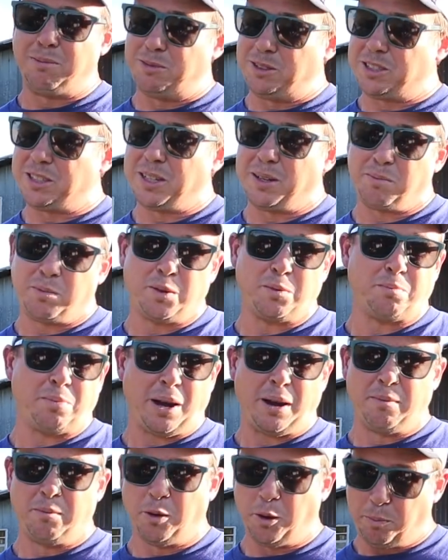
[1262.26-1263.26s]
them with something
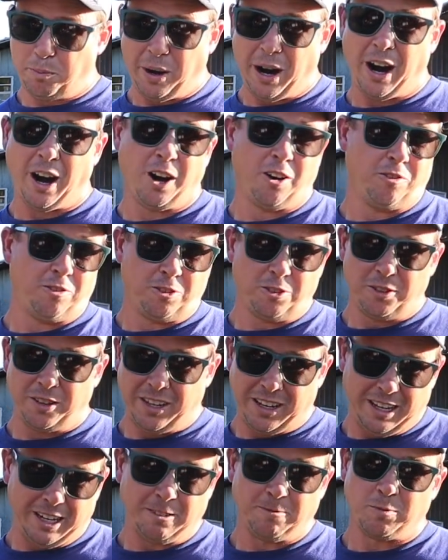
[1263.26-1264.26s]
more powerful
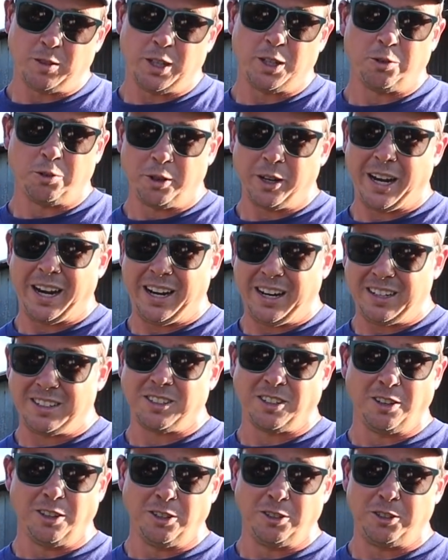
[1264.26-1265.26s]
than an organic
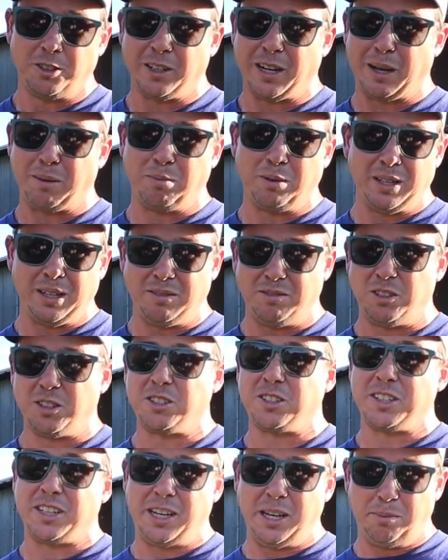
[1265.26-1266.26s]
solution, I believe,
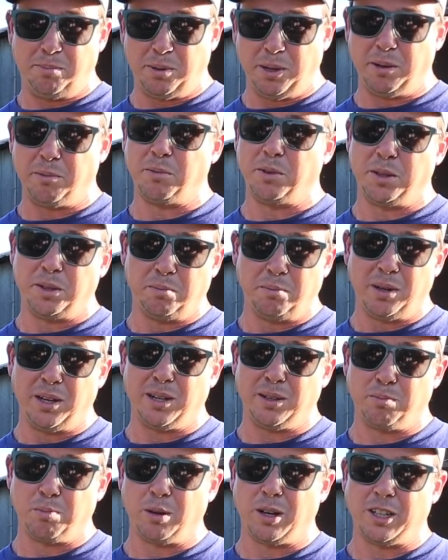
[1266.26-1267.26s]
just to keep up with the
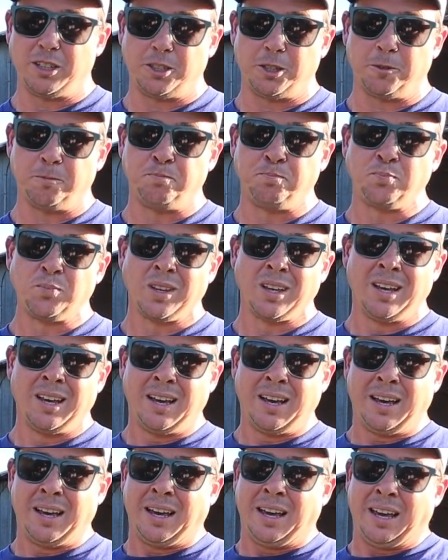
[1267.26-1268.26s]
bug pressure.
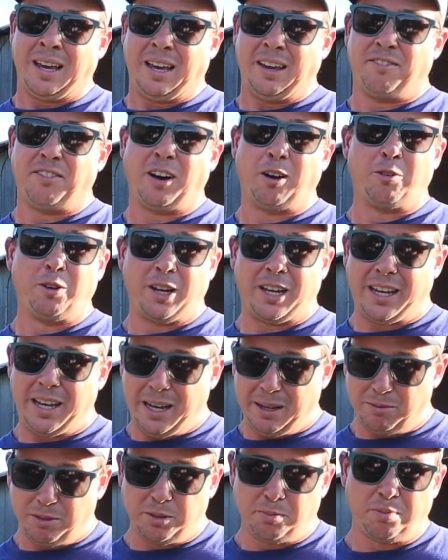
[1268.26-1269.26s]
If I would have
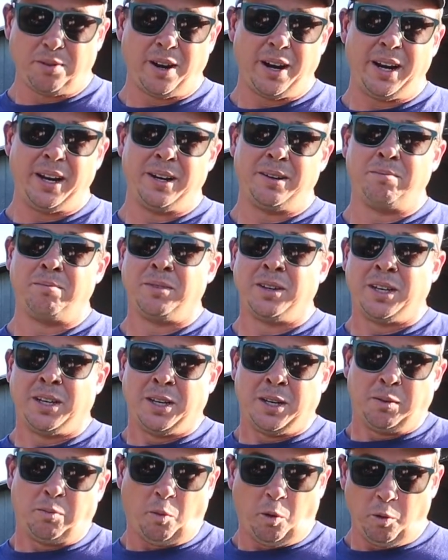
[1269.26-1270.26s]
kept spraying them
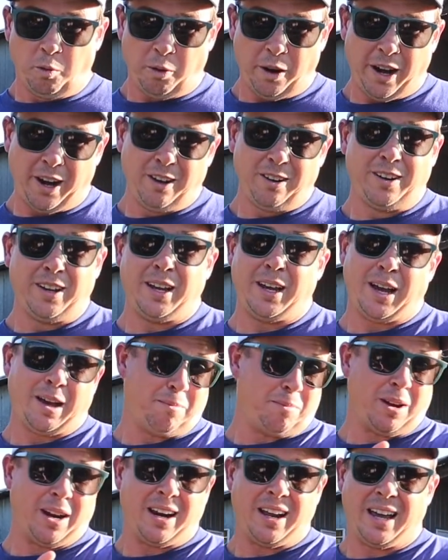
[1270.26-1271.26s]
more regularly, I
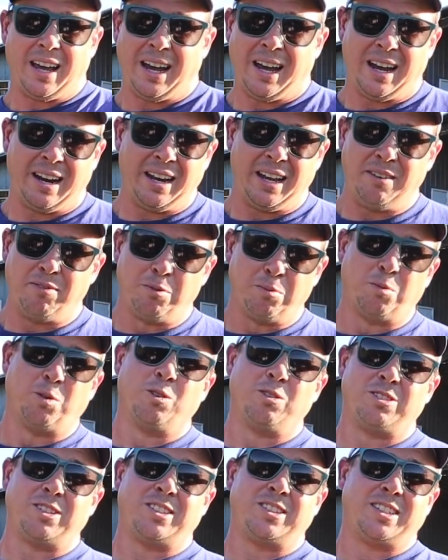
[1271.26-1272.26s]
might have had even
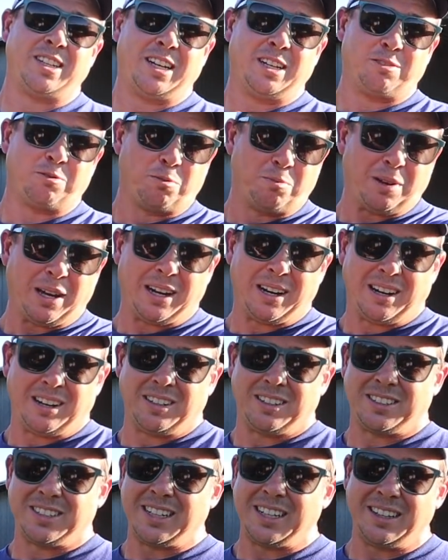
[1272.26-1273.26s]
more success. We might not
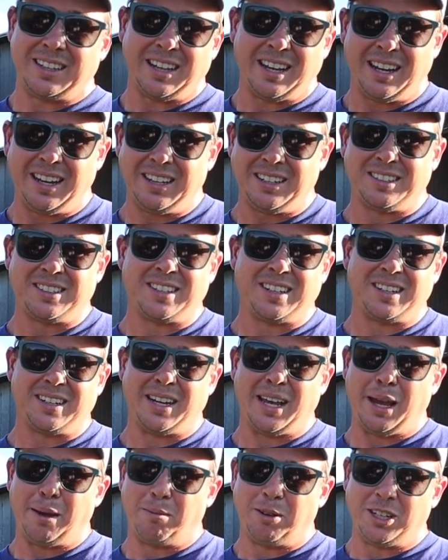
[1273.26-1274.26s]
have seen that insect
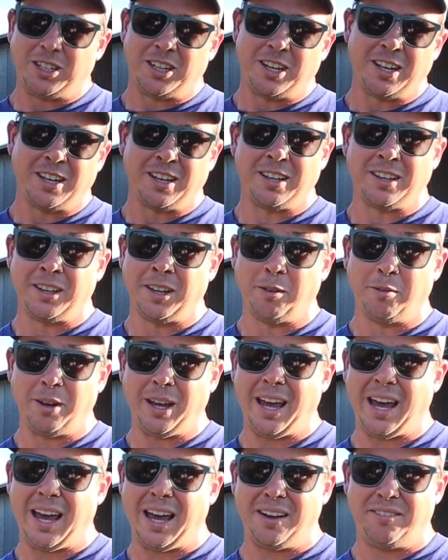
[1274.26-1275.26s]
damage that we
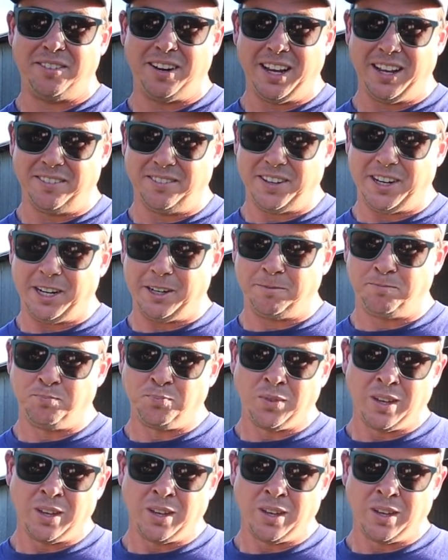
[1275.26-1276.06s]
have down there.